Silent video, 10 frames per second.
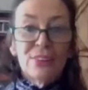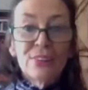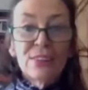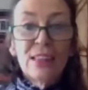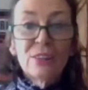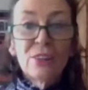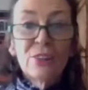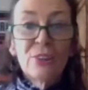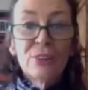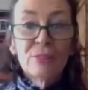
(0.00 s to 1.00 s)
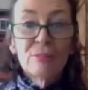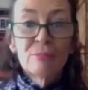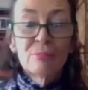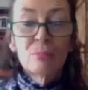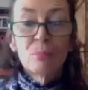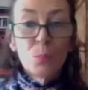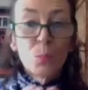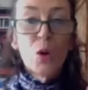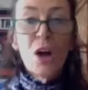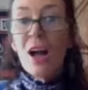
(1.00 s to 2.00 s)
See you soon.
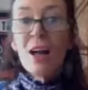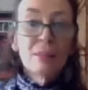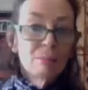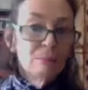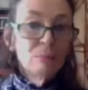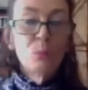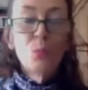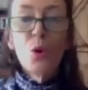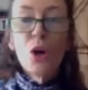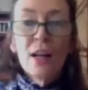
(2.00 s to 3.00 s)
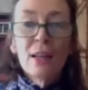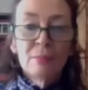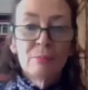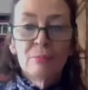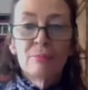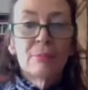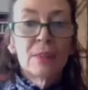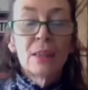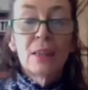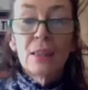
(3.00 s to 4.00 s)
Mwah, mwah.
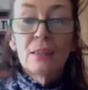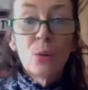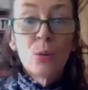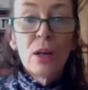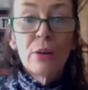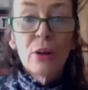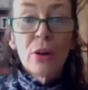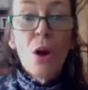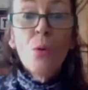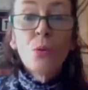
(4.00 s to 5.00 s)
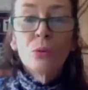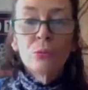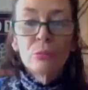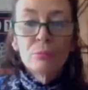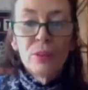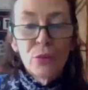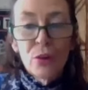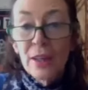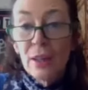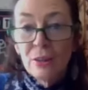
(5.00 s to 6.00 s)
It's all going on. Oh, before
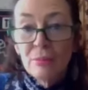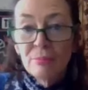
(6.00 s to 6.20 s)
I go,